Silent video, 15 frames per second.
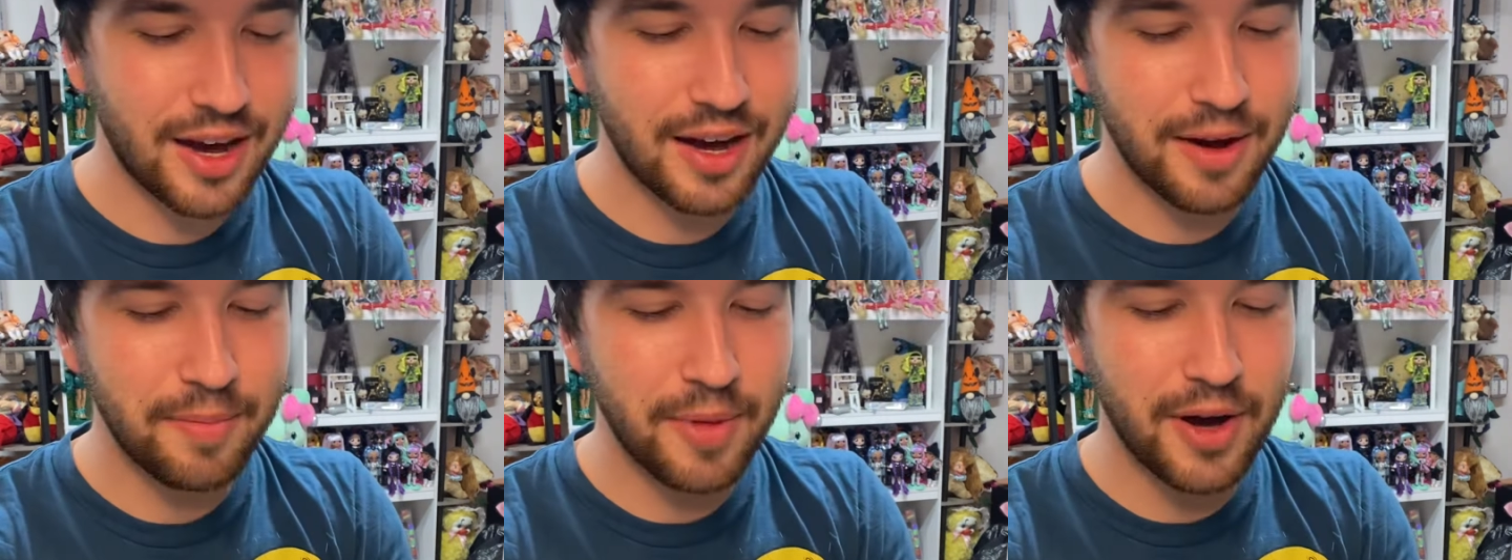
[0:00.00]

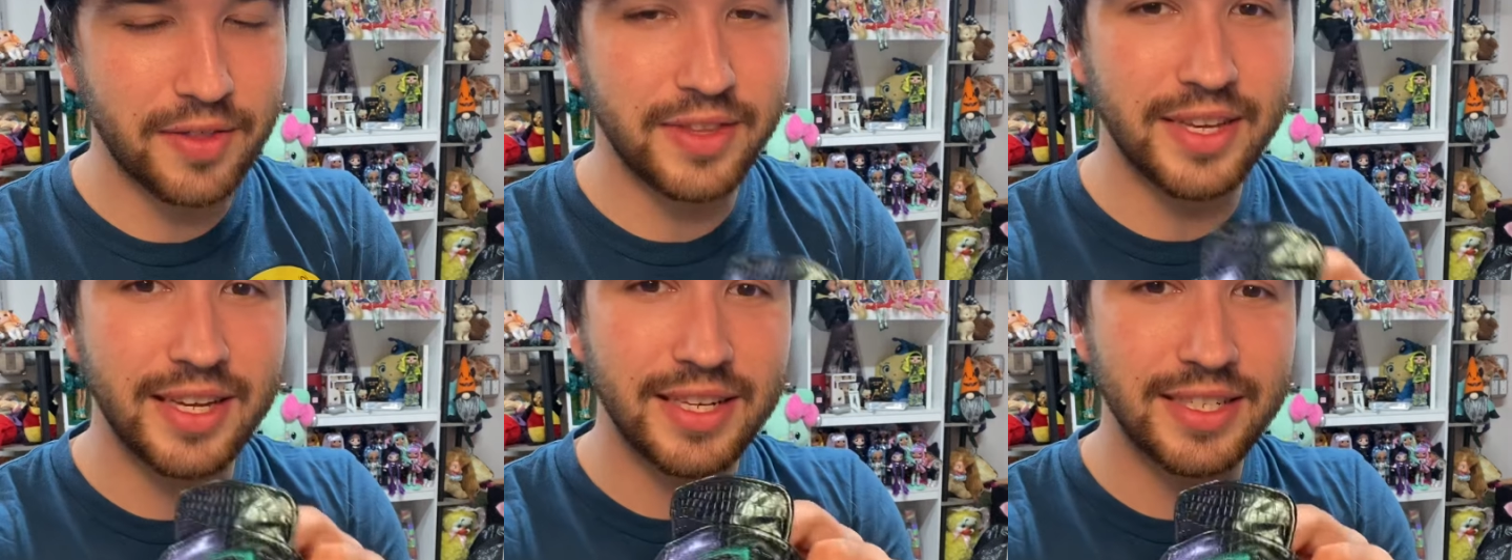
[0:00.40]
Um, on
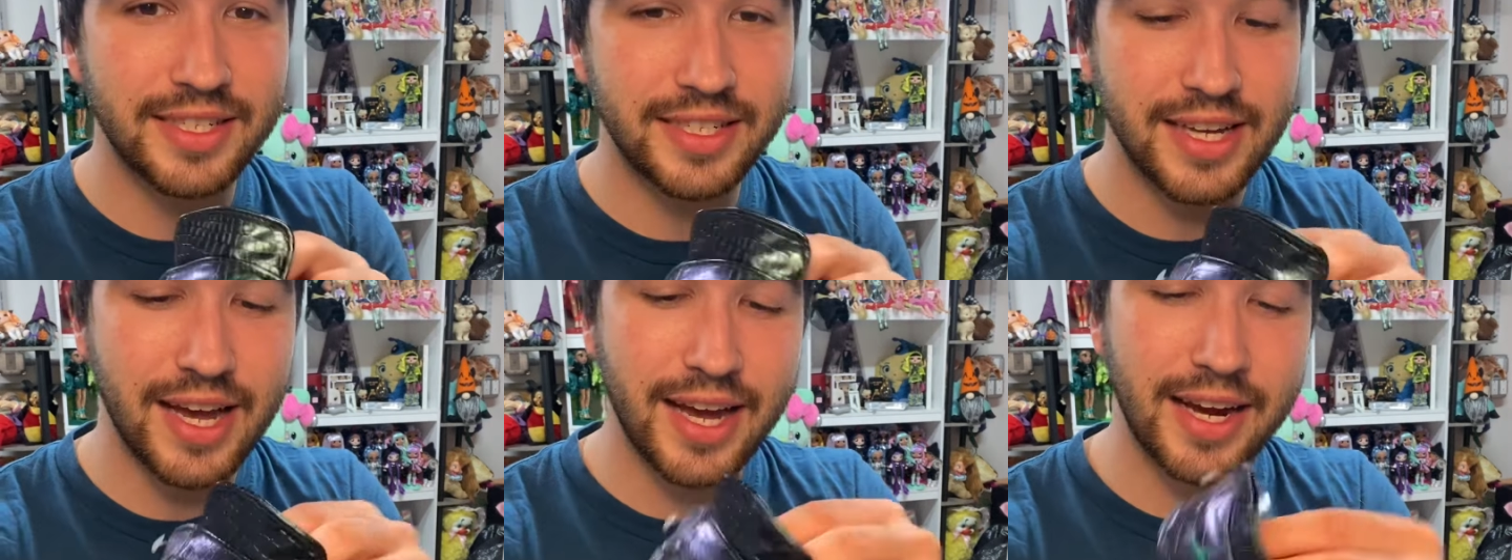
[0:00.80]
the
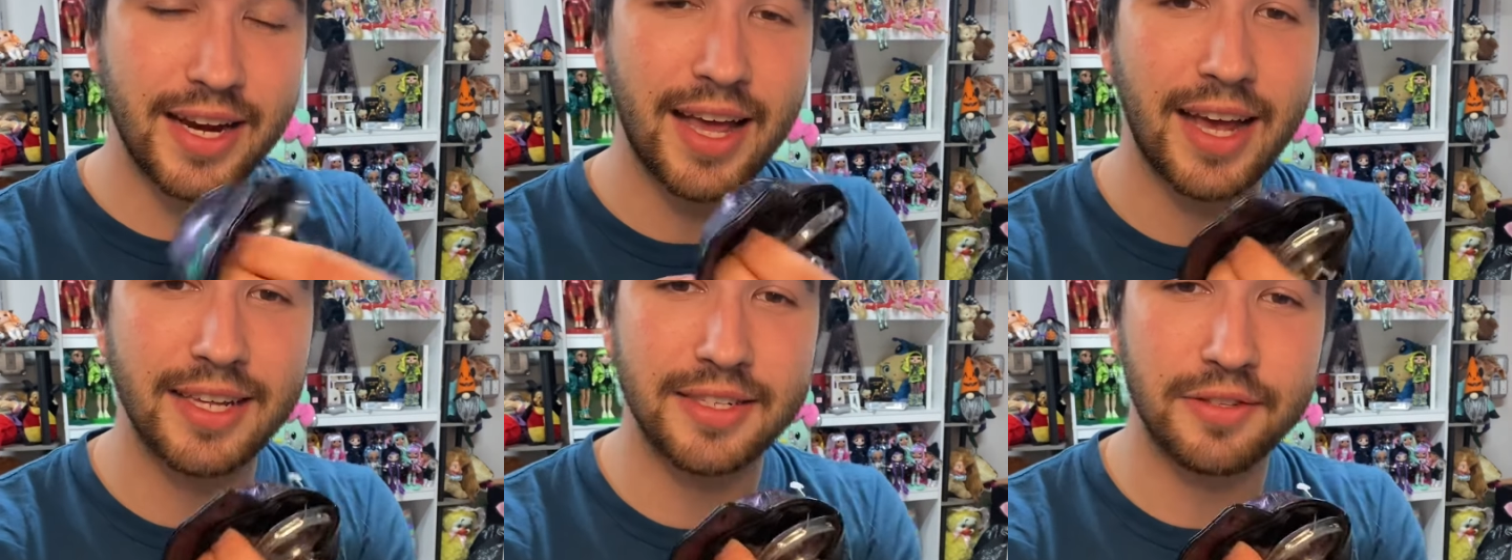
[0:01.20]
inside
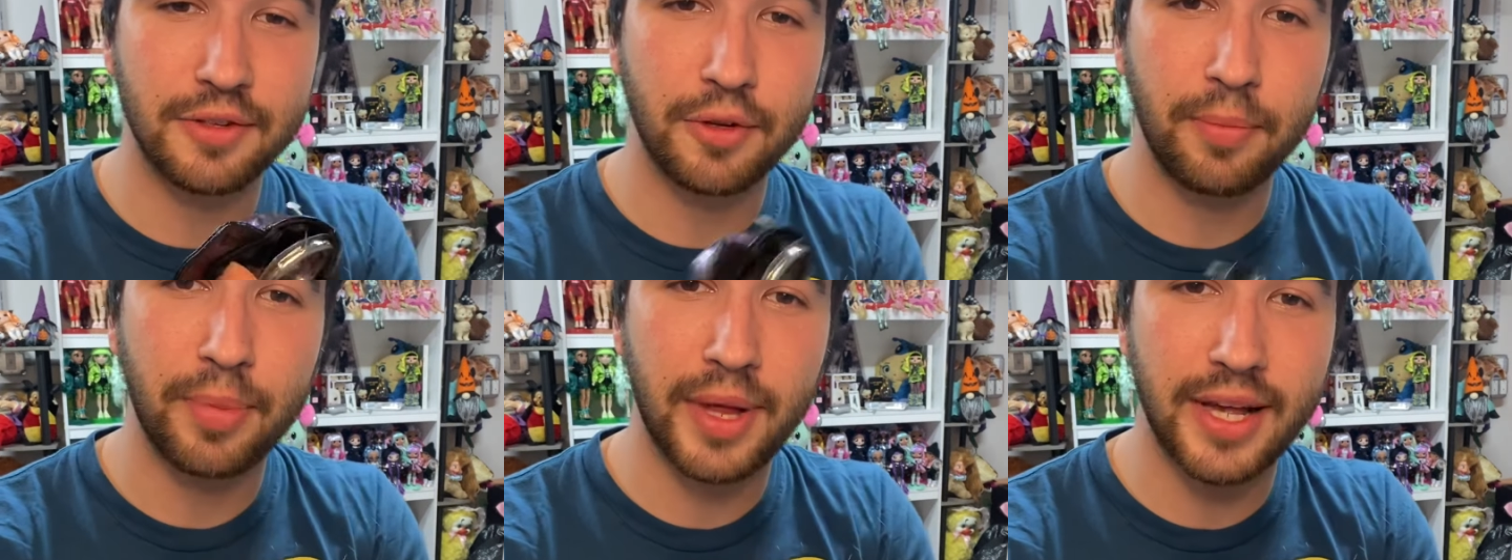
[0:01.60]
has a
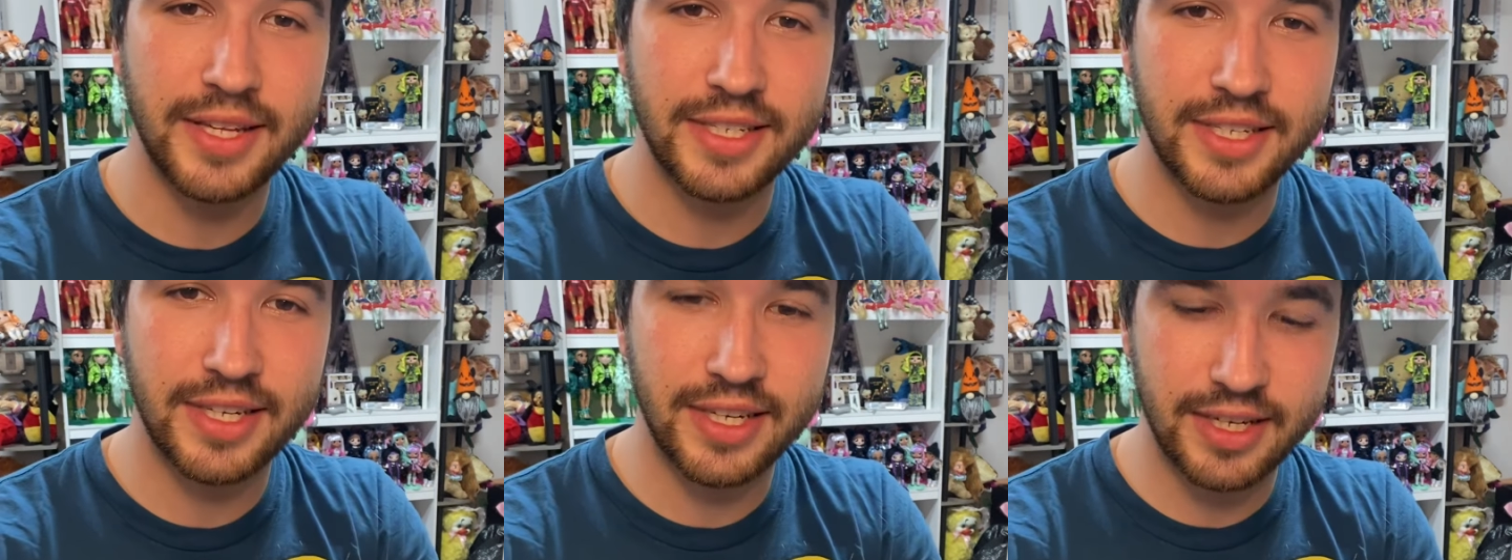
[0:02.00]
little
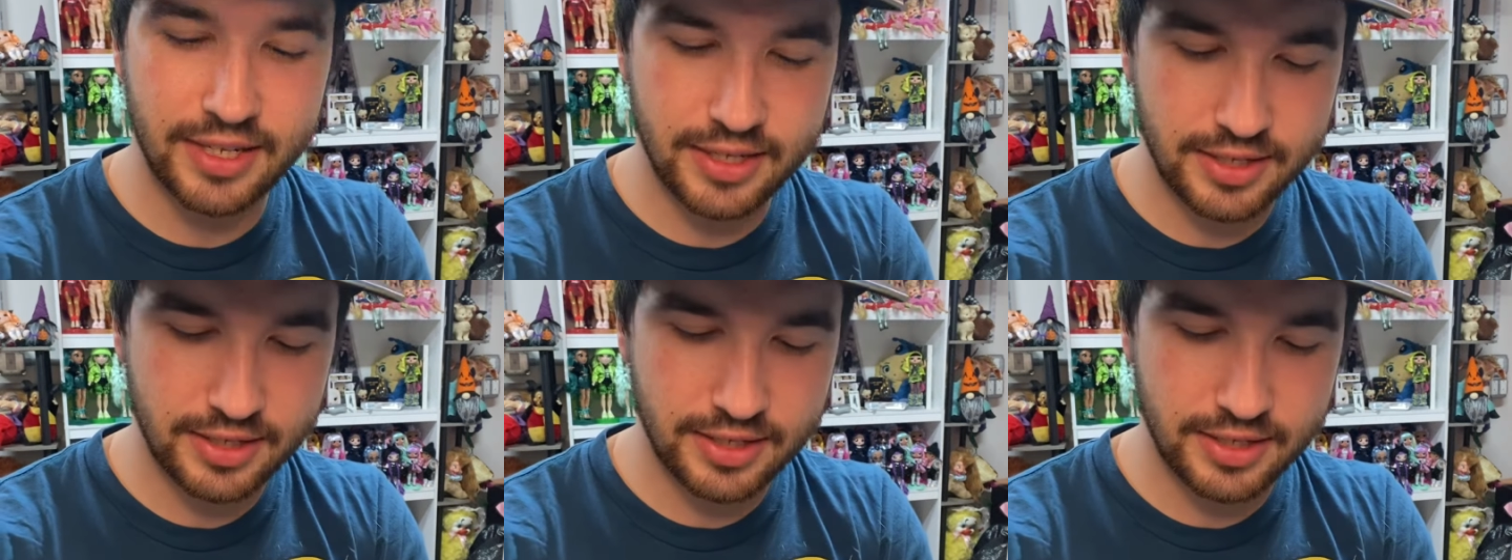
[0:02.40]
plastic